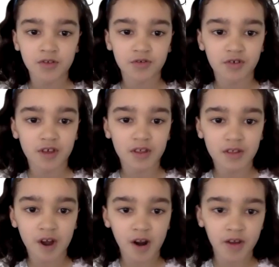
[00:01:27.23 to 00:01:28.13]

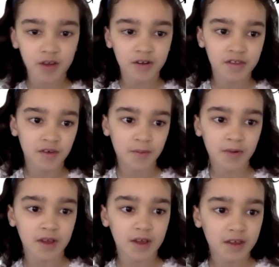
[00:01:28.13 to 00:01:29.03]
trees are good to
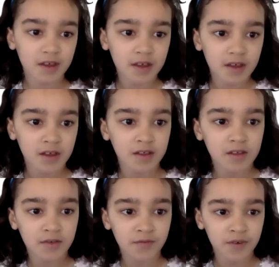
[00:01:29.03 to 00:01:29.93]
plant in
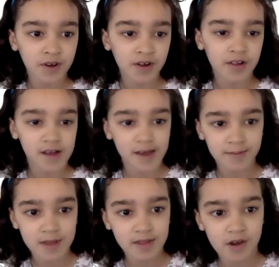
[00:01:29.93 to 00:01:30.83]
different
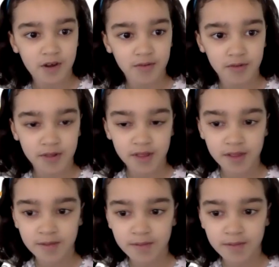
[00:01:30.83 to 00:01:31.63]
climate zones?